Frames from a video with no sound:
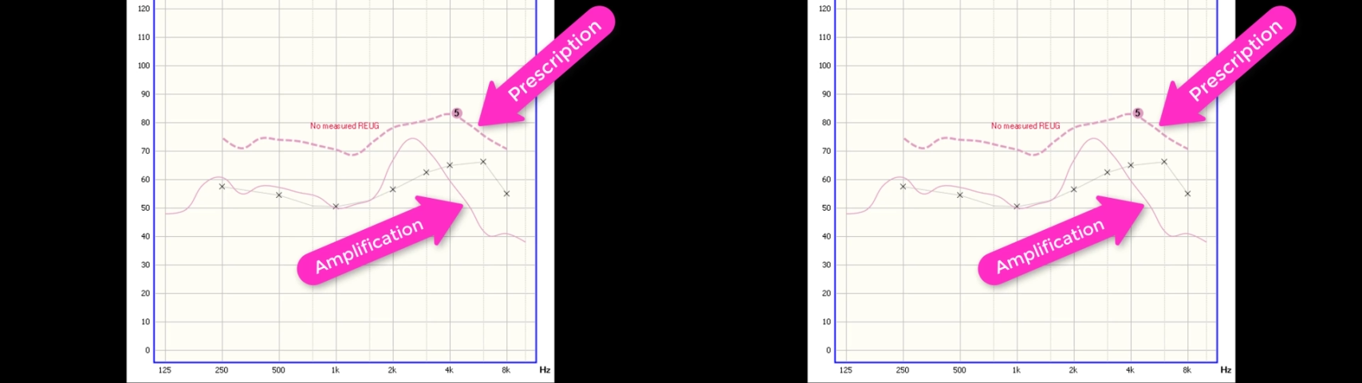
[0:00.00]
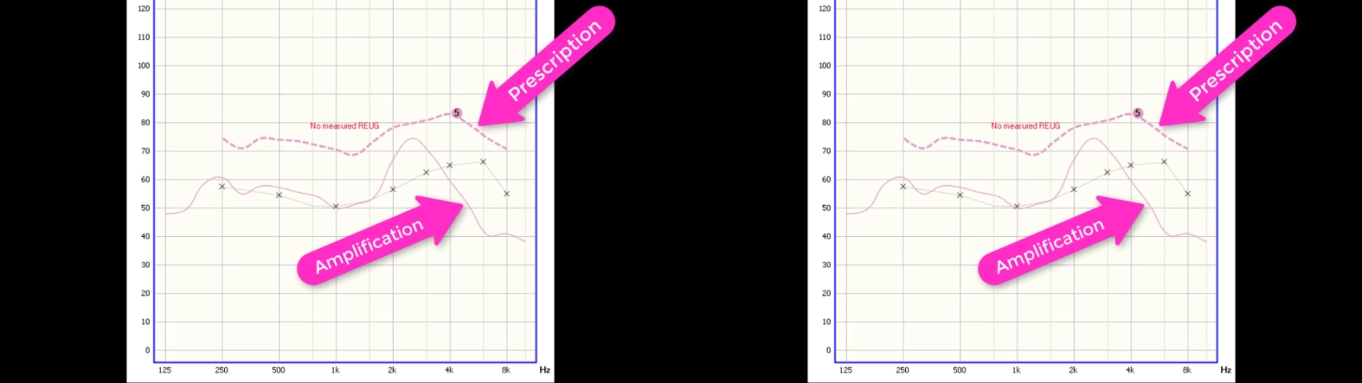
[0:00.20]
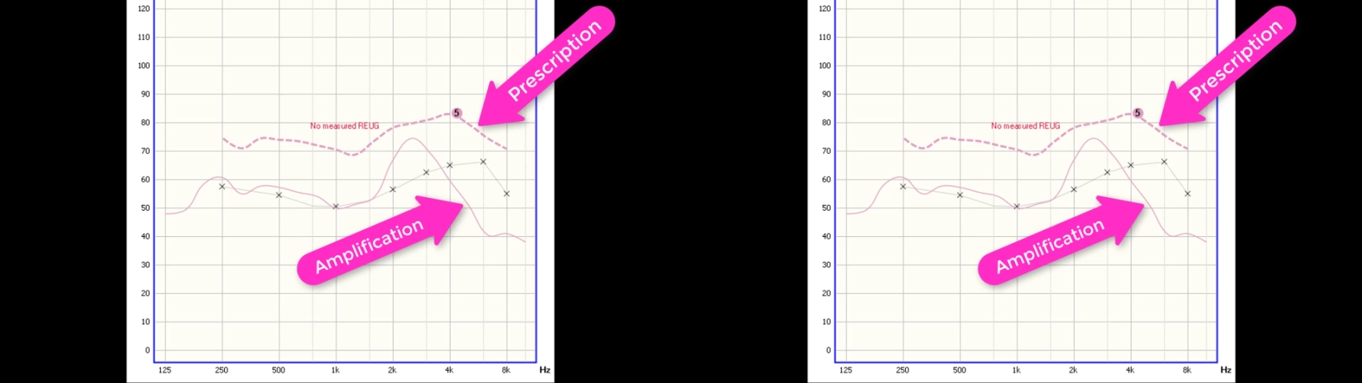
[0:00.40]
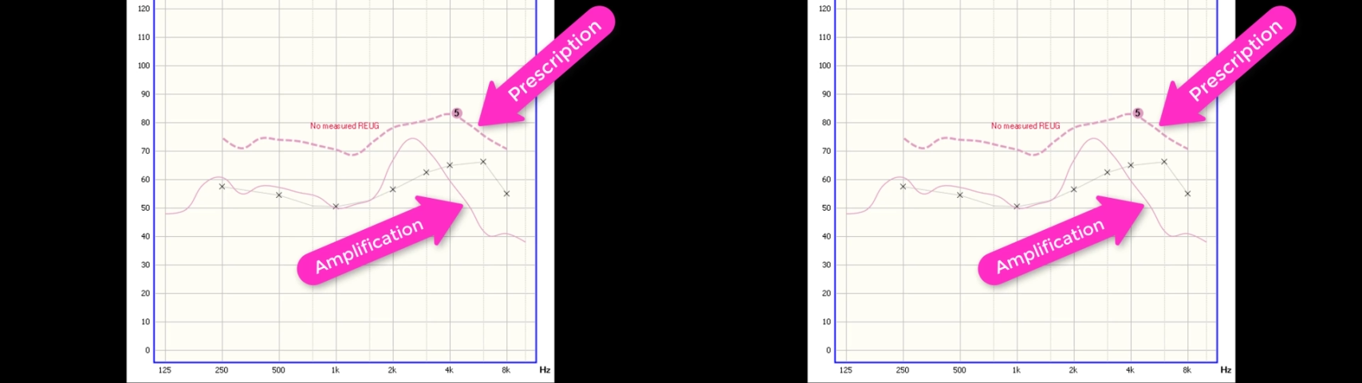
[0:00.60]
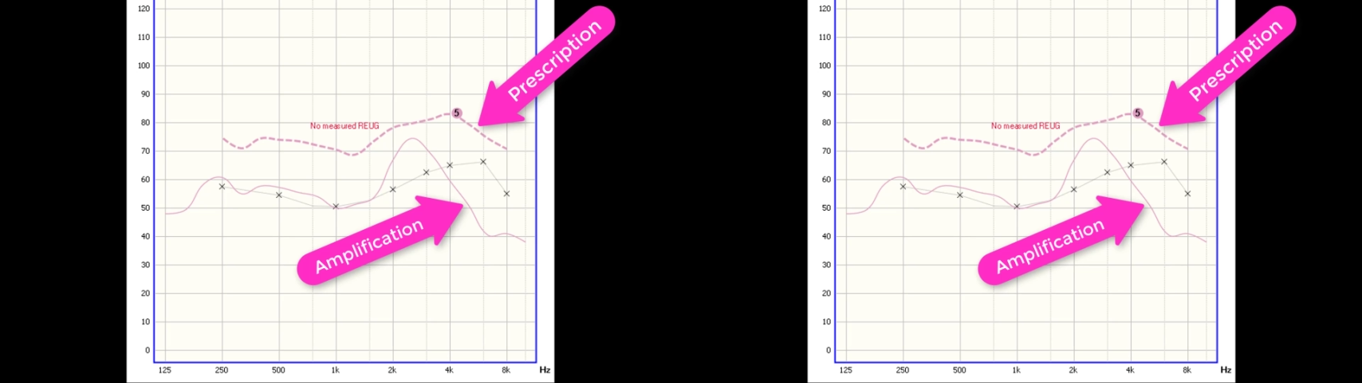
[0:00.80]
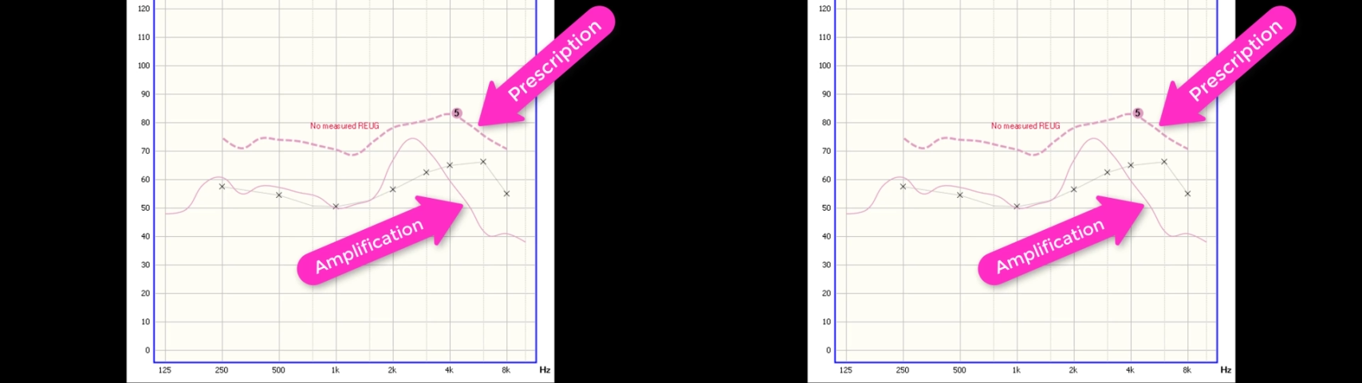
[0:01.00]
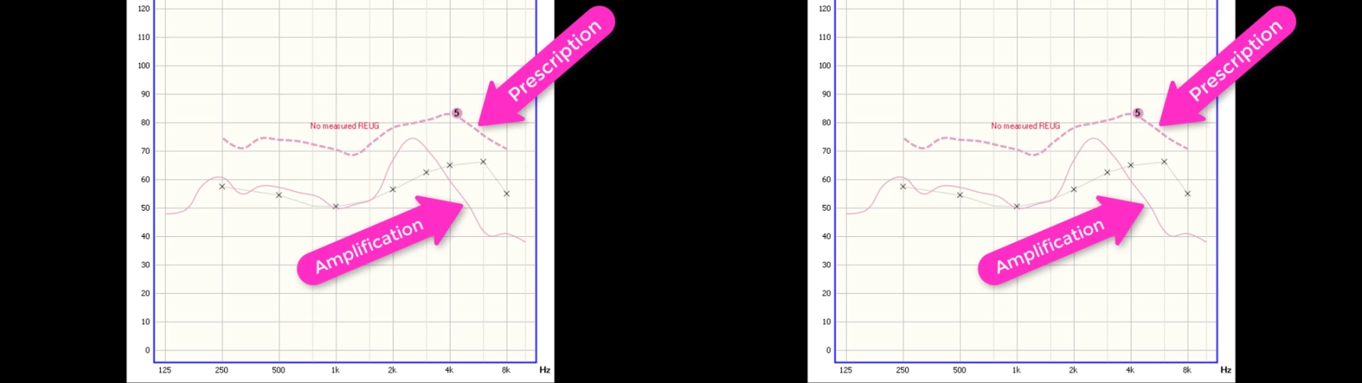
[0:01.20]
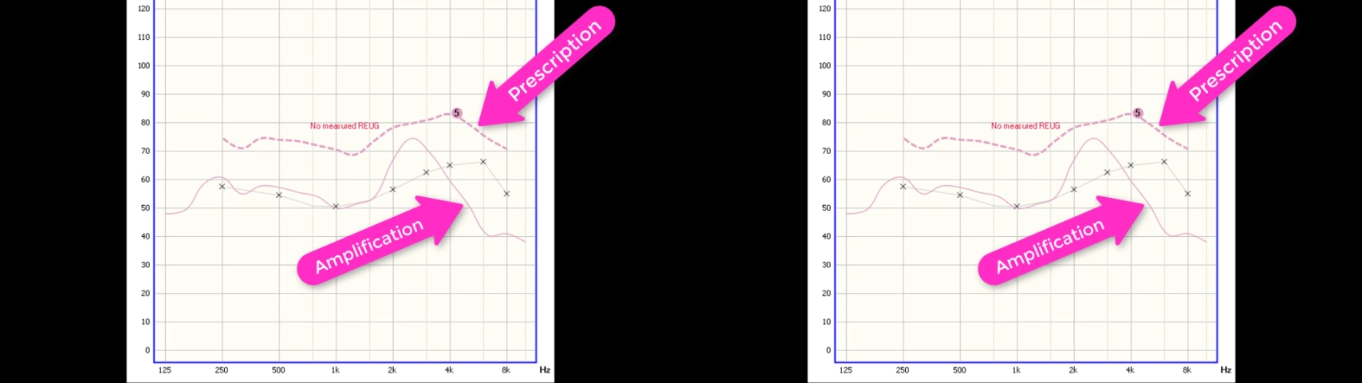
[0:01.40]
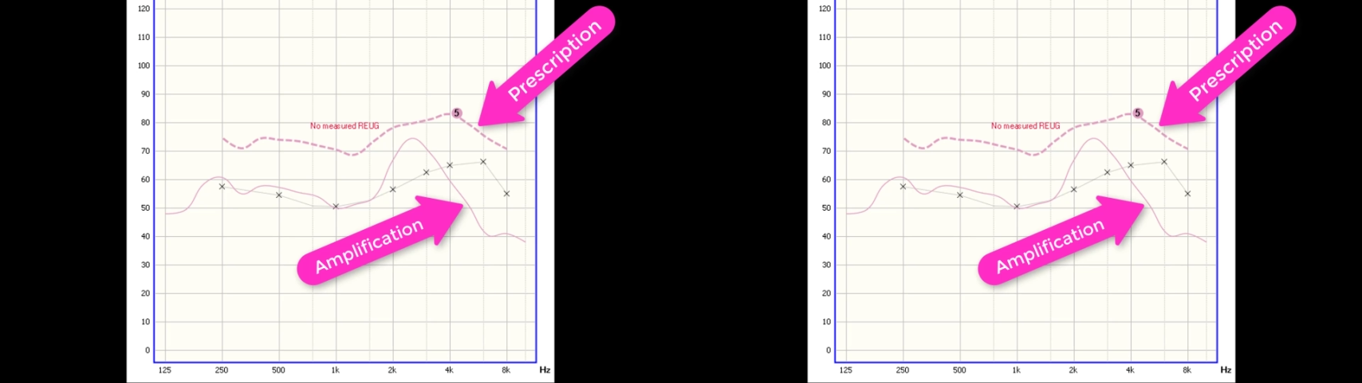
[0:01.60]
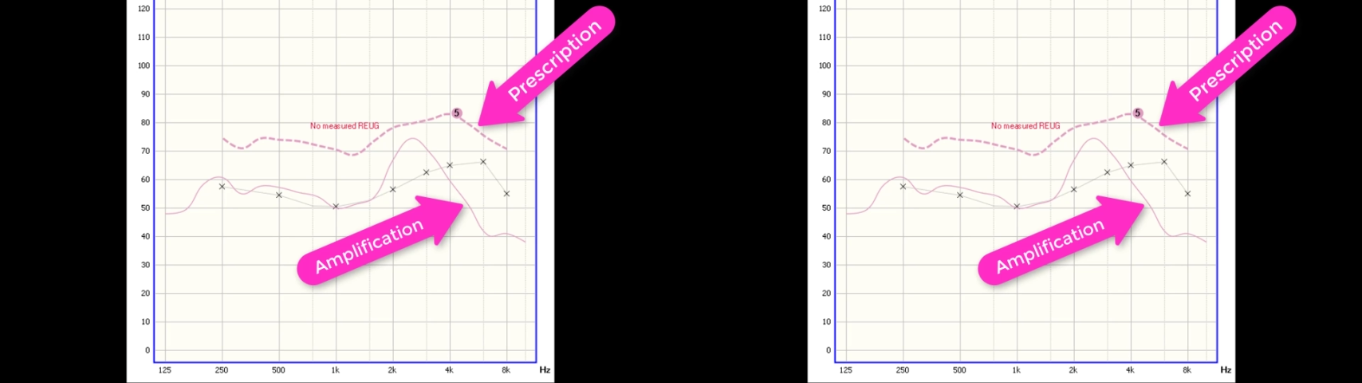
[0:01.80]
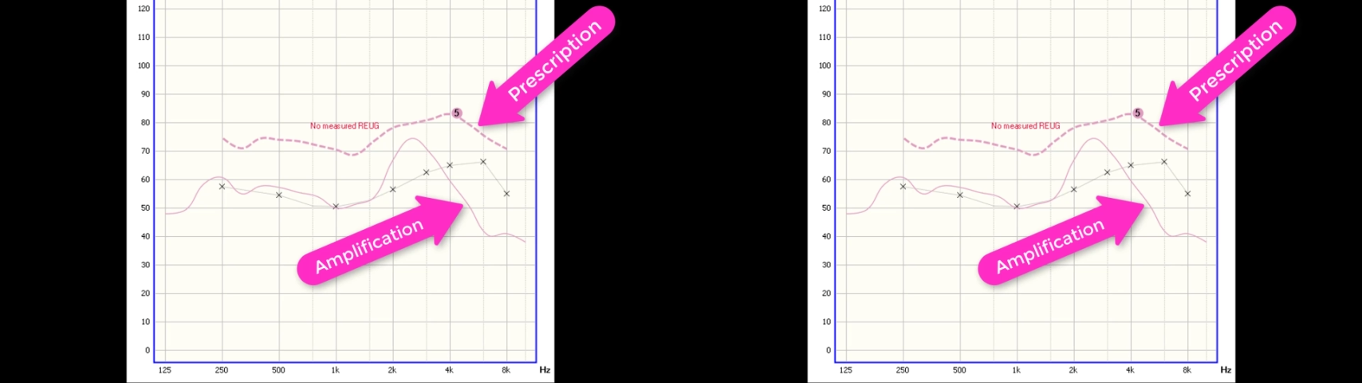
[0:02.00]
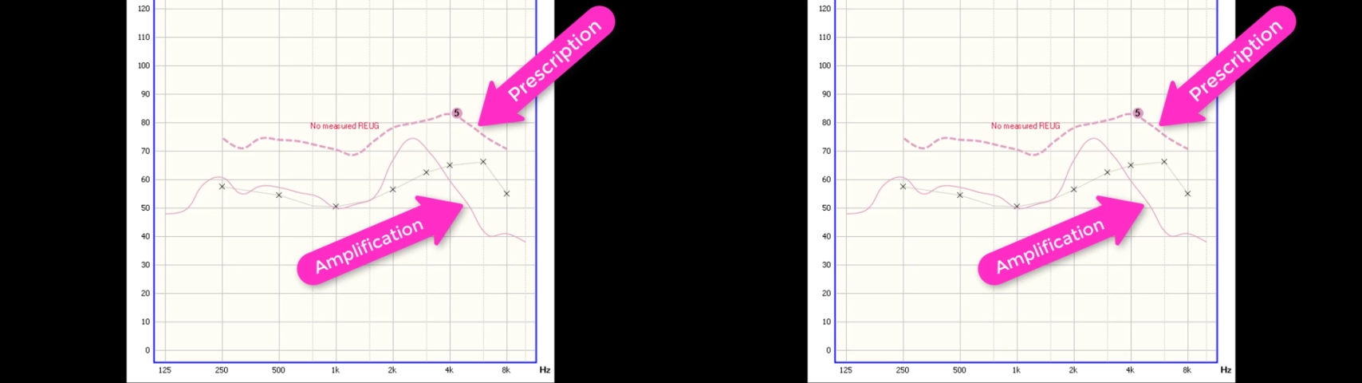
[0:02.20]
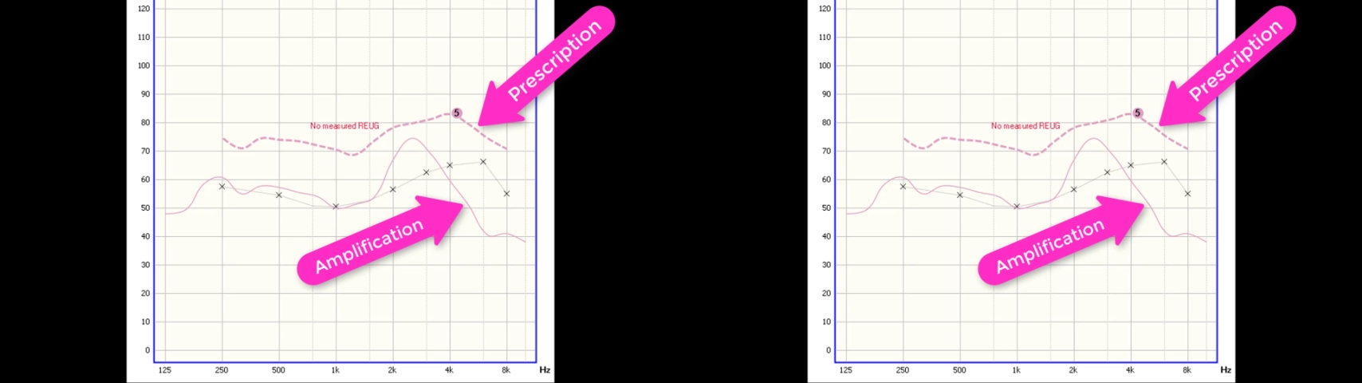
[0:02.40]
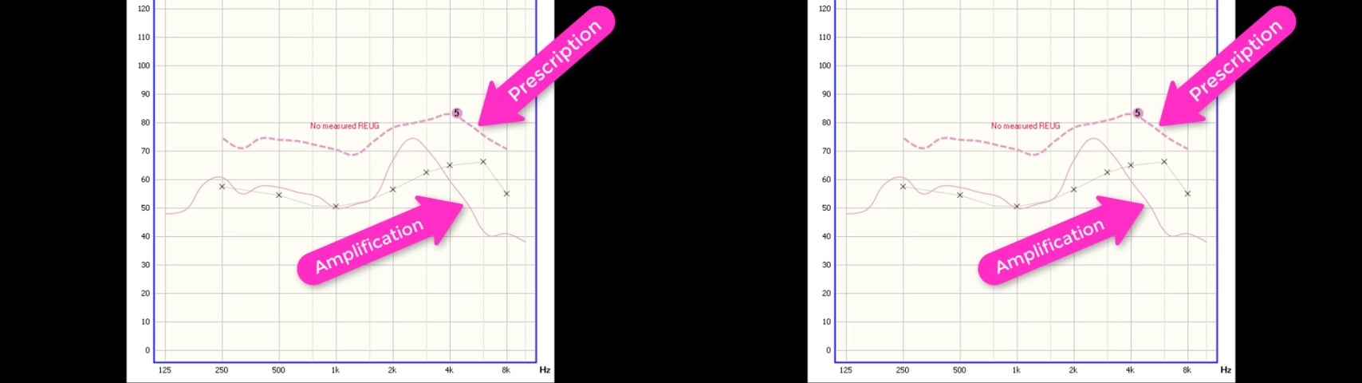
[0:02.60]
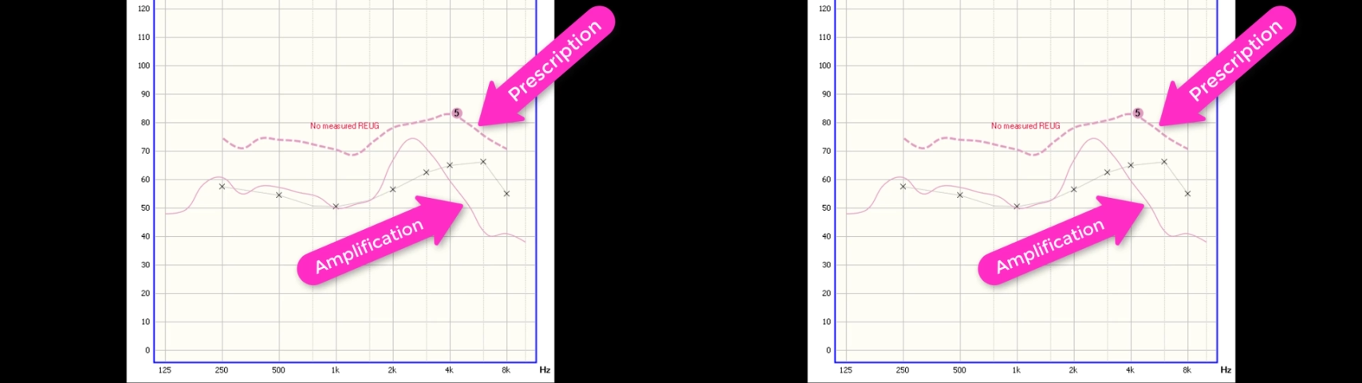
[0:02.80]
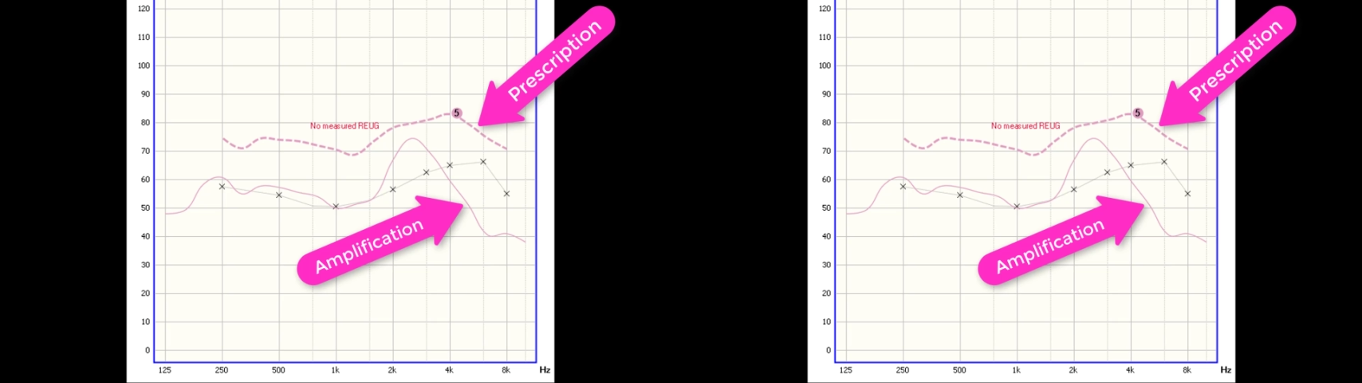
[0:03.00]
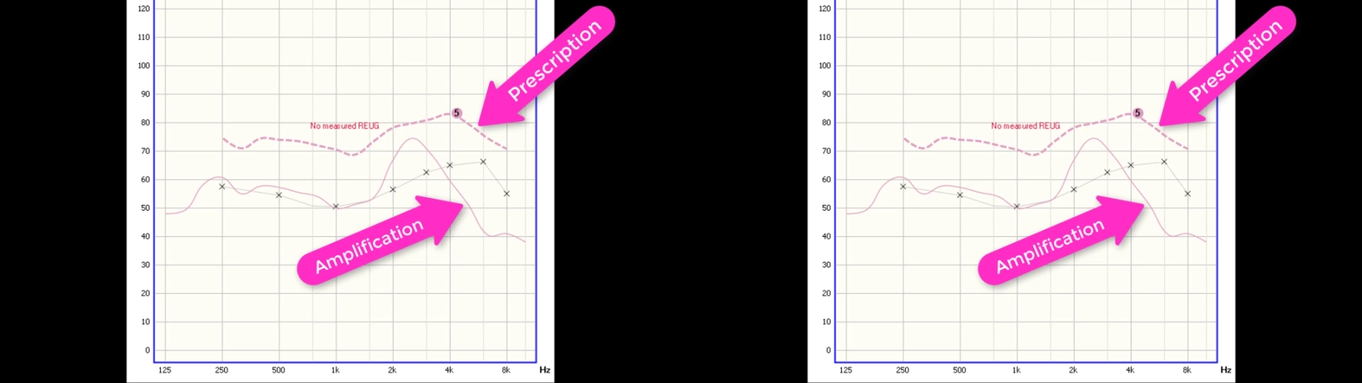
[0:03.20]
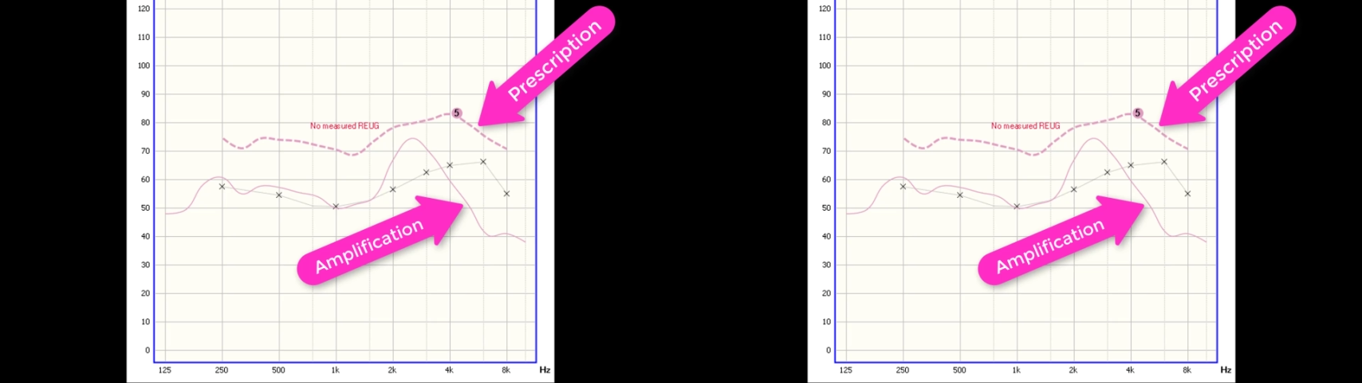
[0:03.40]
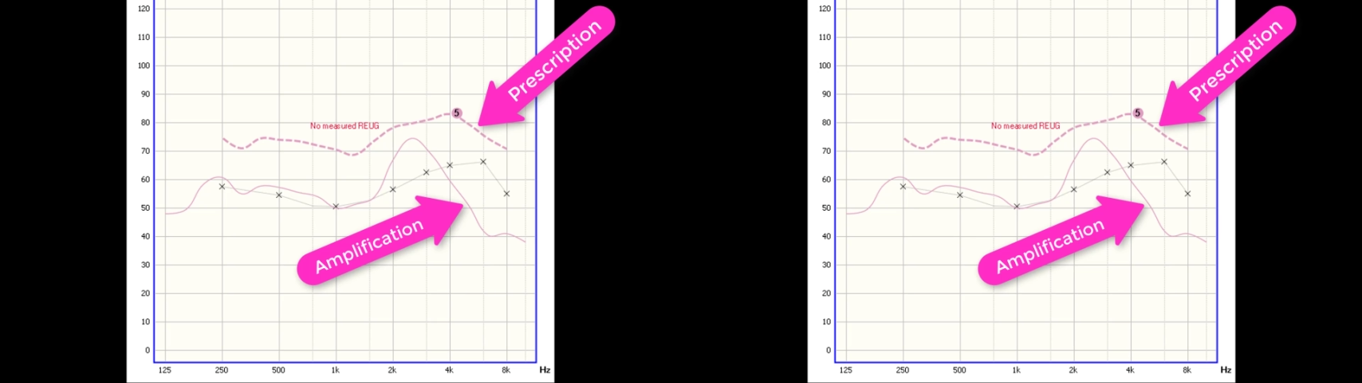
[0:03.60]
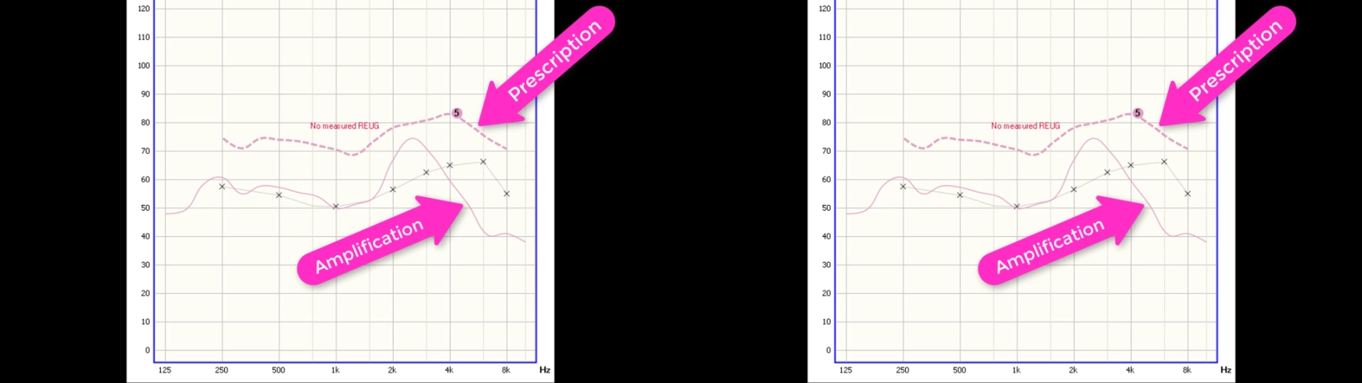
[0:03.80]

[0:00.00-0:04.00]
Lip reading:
[unreadable: no face in view]